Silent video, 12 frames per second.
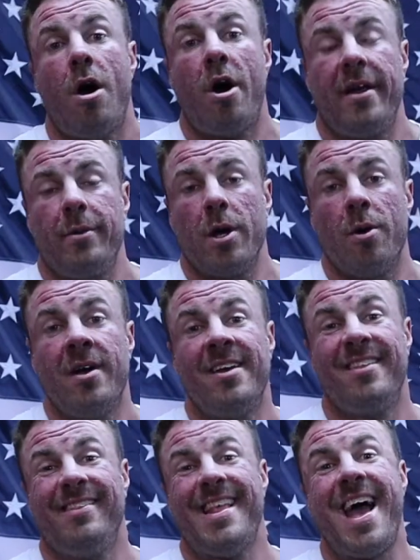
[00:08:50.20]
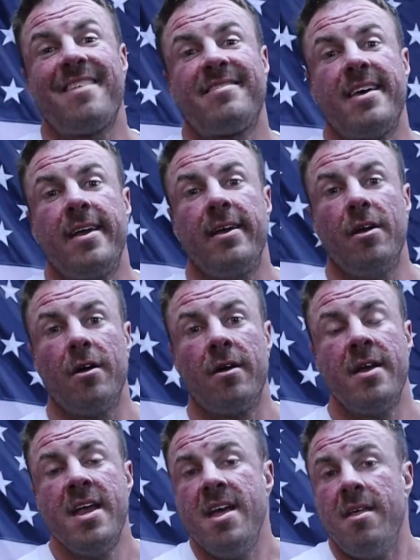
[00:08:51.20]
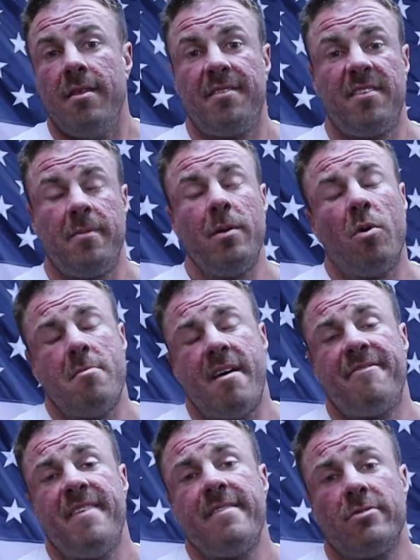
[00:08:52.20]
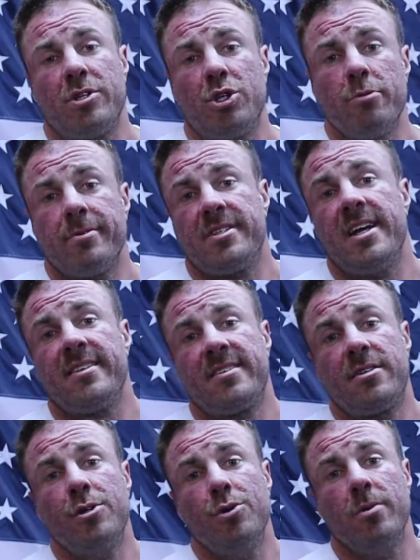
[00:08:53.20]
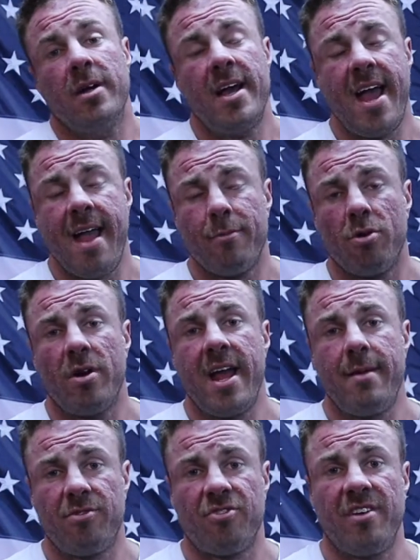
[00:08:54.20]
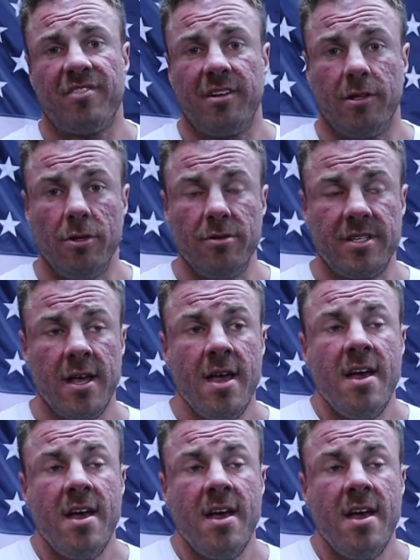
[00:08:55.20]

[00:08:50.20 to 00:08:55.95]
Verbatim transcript: All right, here we go. Last thing here. This has been one of my favorite supersets to hammer hamstrings and glutes.